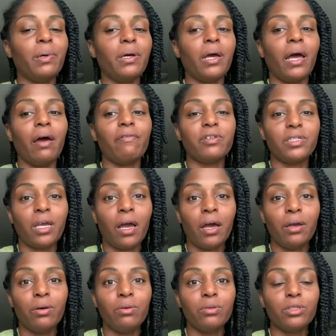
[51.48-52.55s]
have a
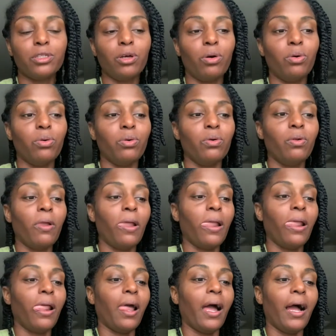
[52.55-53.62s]
child, so
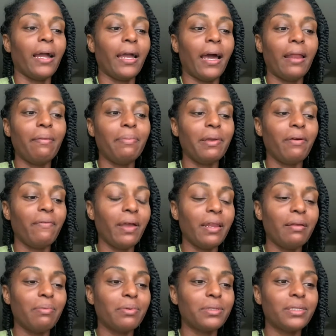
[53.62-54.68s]
I gotta be
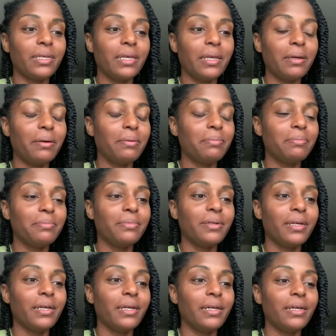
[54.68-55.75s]
available to him,
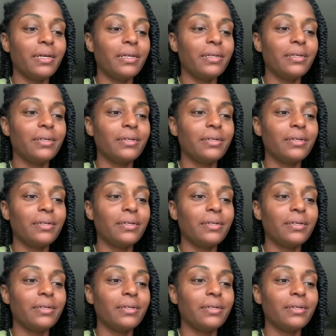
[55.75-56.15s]
and